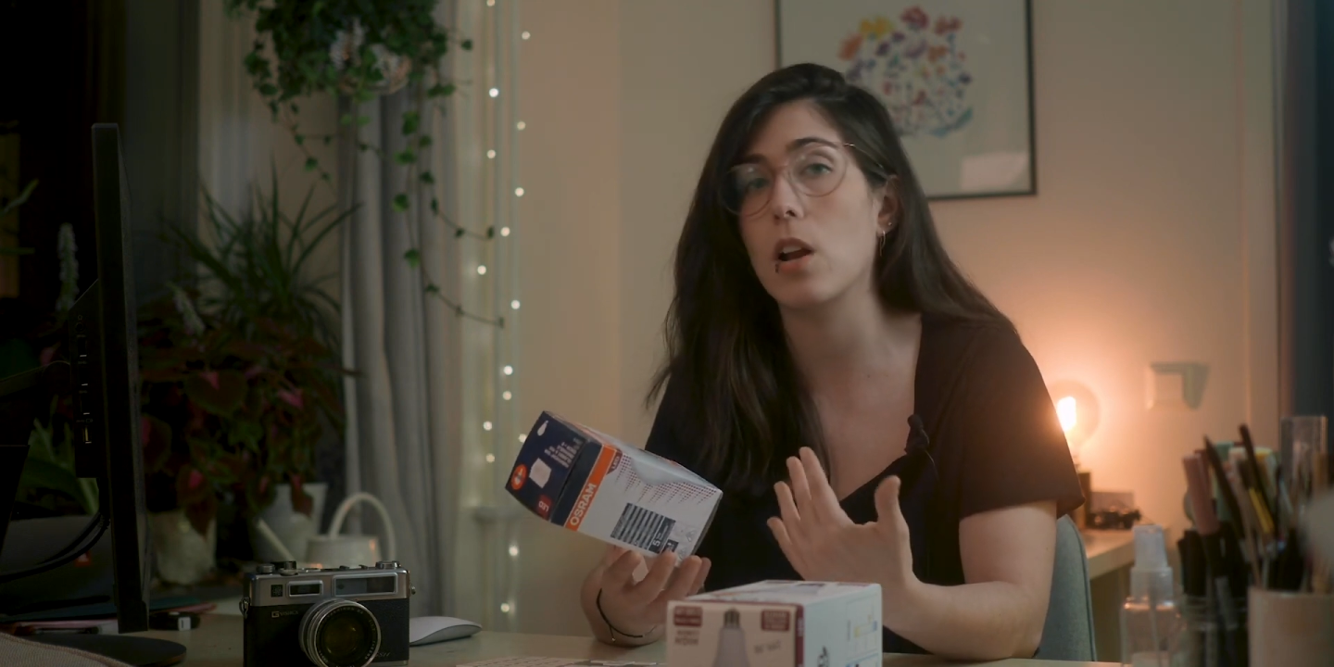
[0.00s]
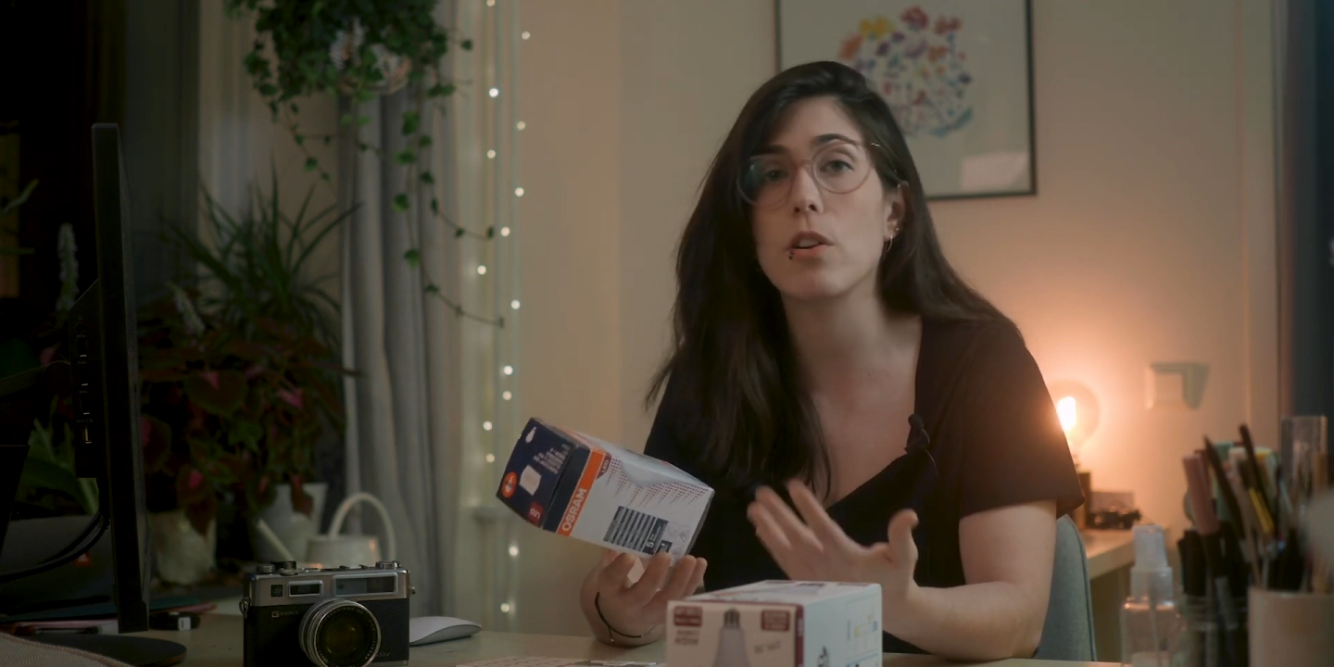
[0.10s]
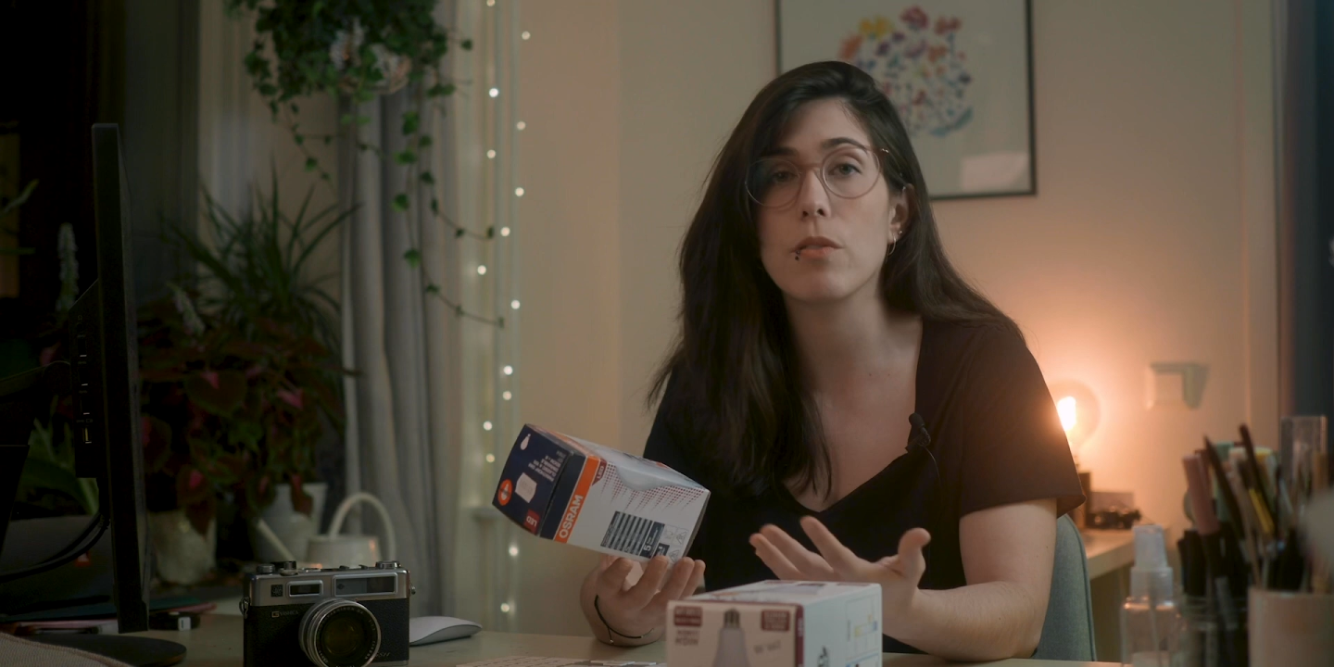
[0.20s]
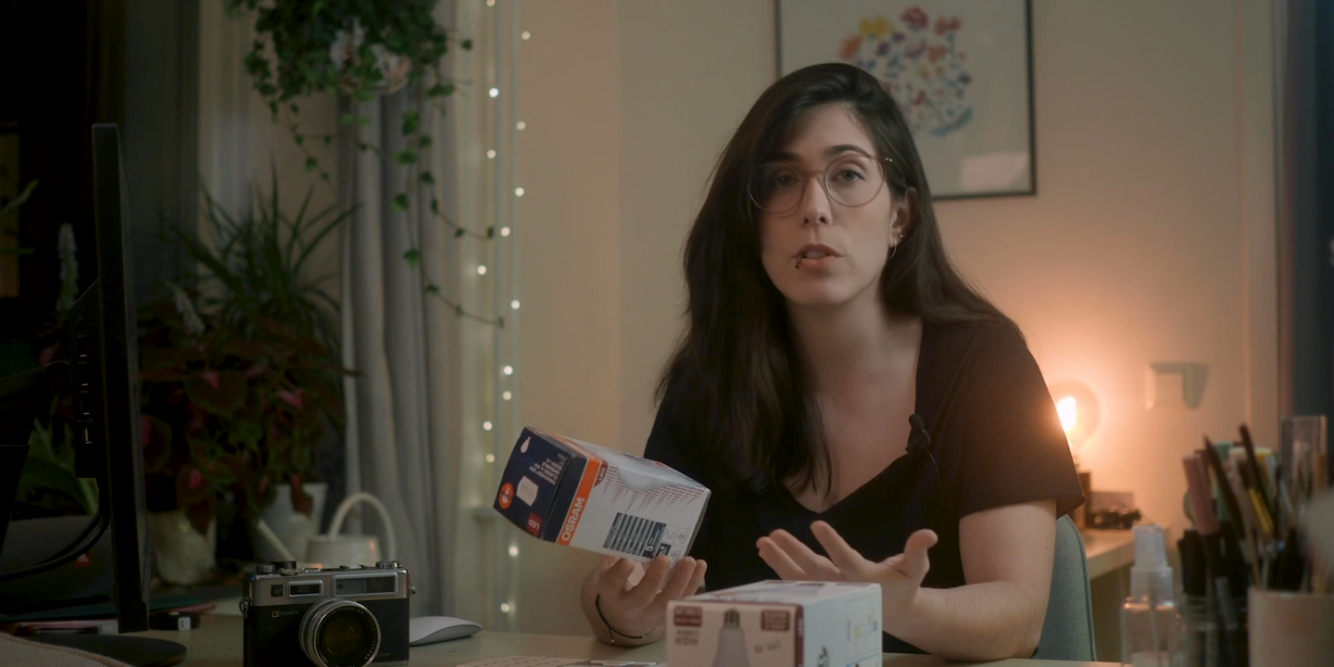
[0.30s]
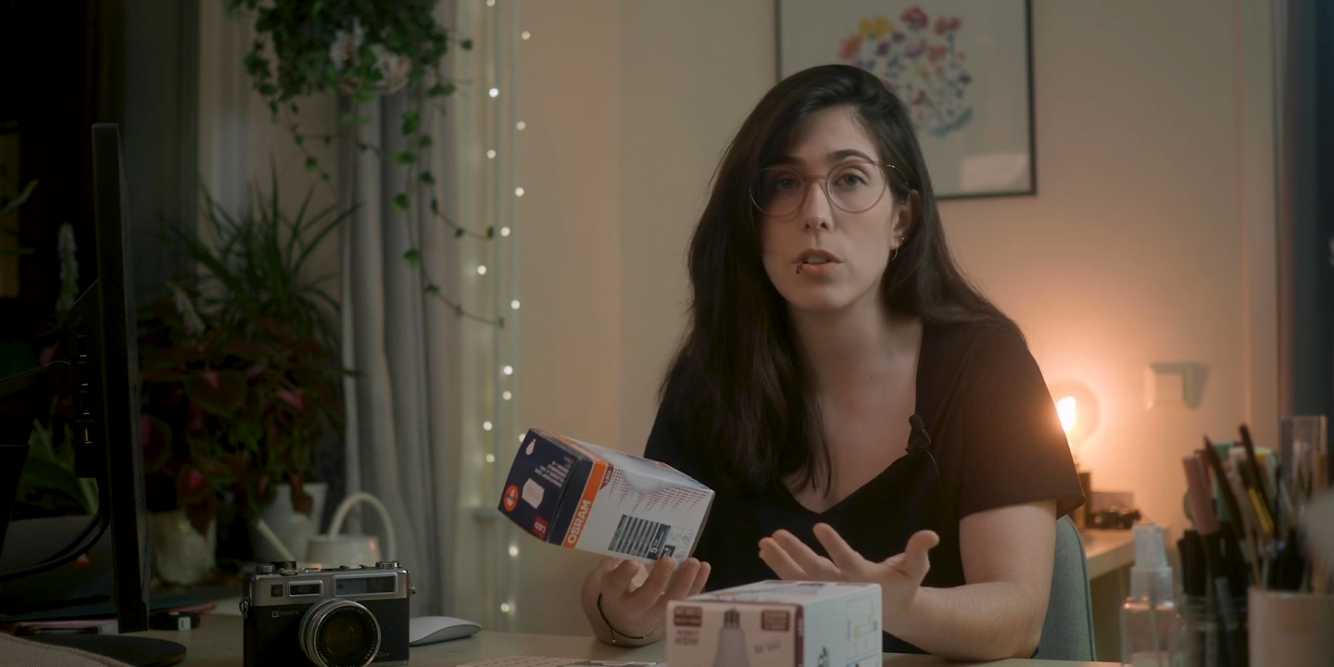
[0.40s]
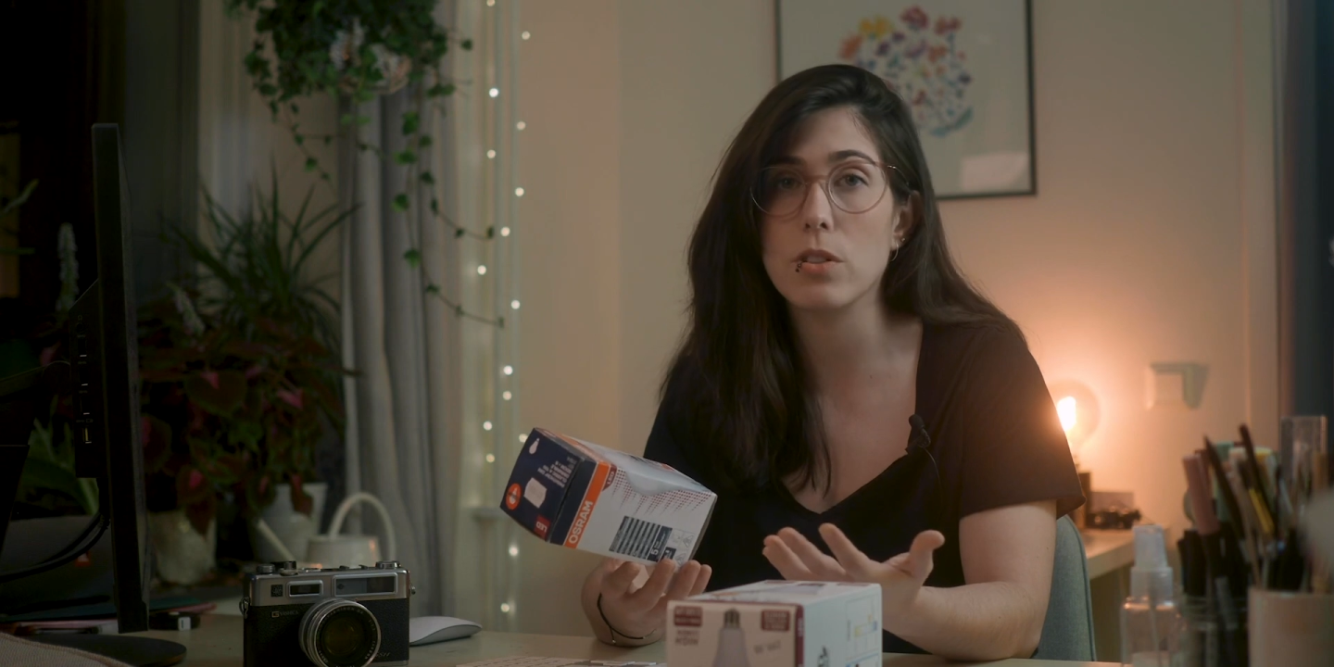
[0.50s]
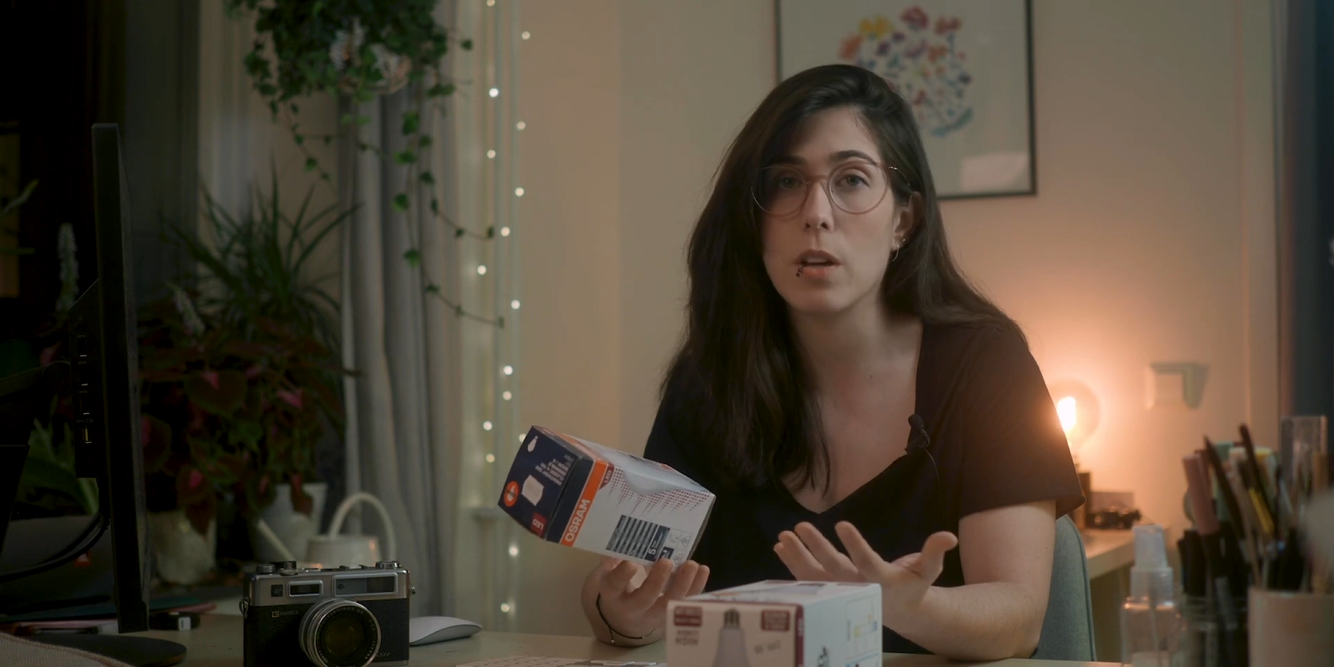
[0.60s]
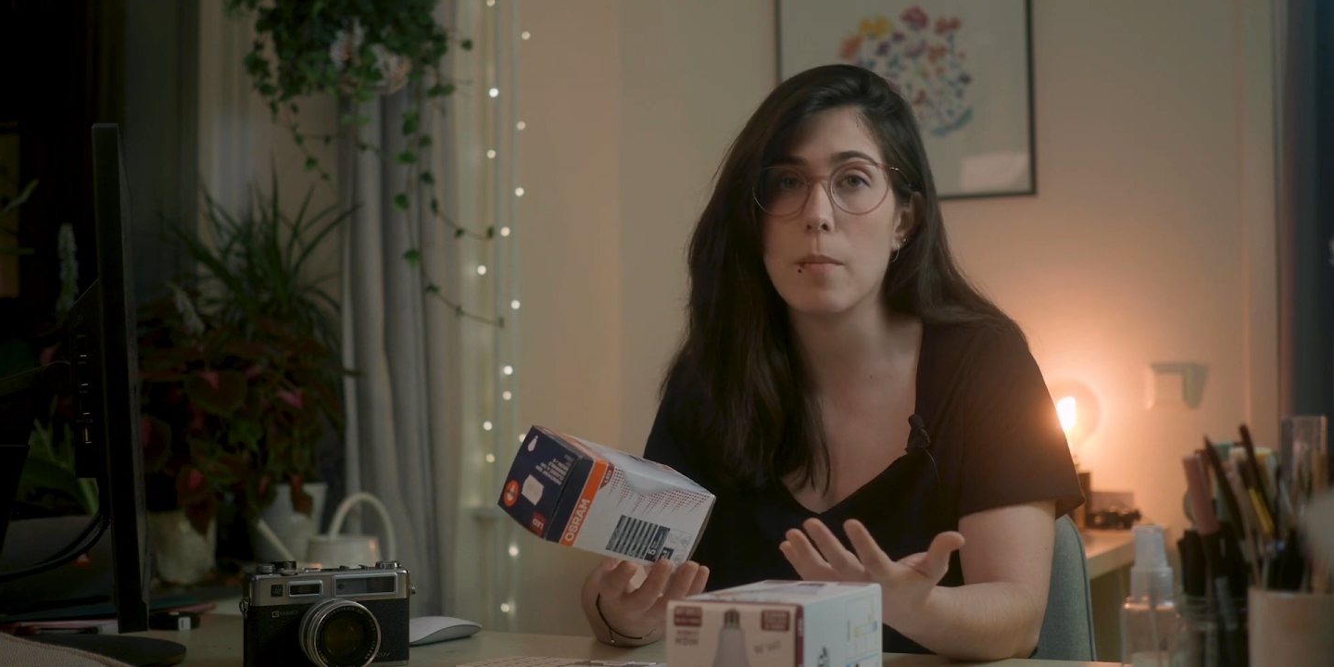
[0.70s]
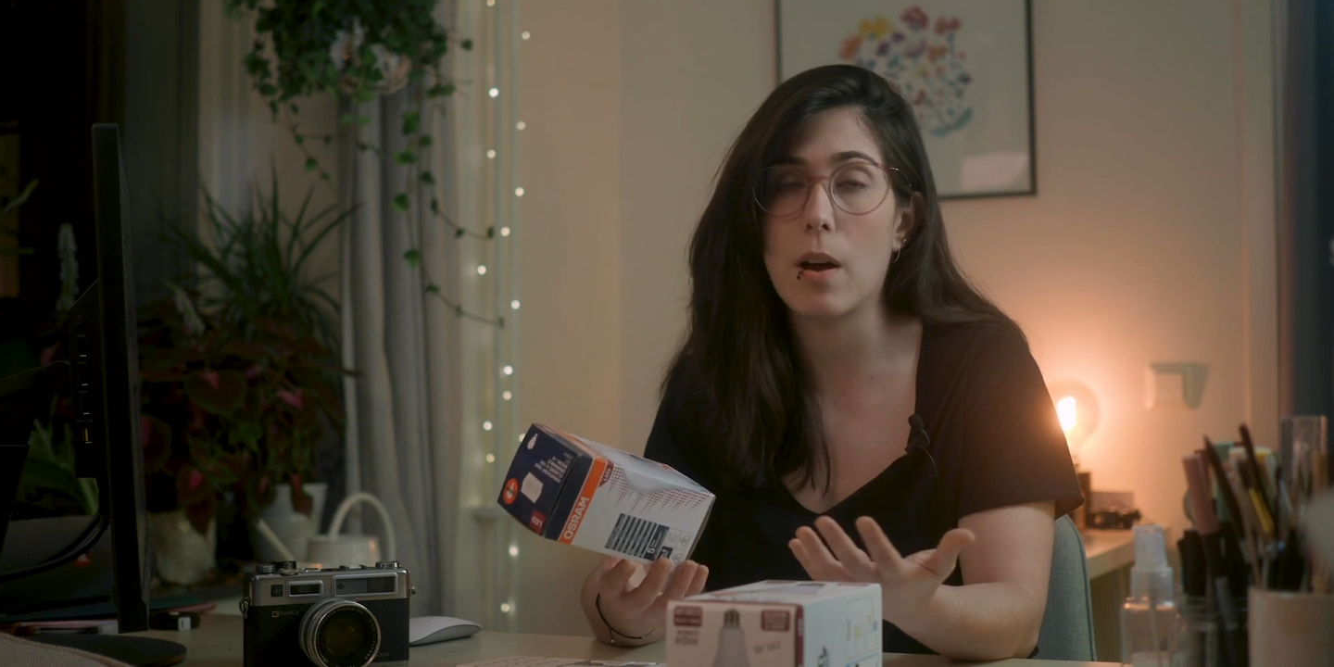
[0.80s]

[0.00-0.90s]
A lot of the shots came